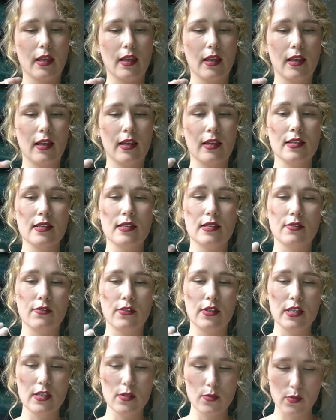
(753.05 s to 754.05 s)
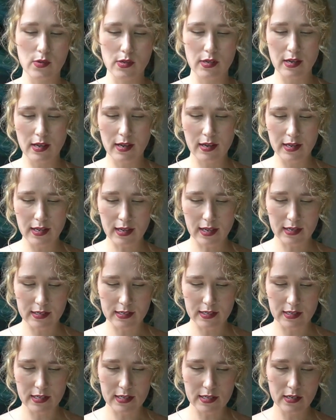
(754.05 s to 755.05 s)
And for this one I
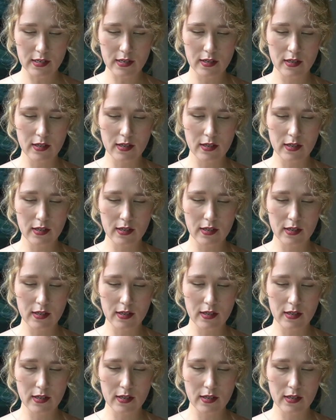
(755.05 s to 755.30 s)
added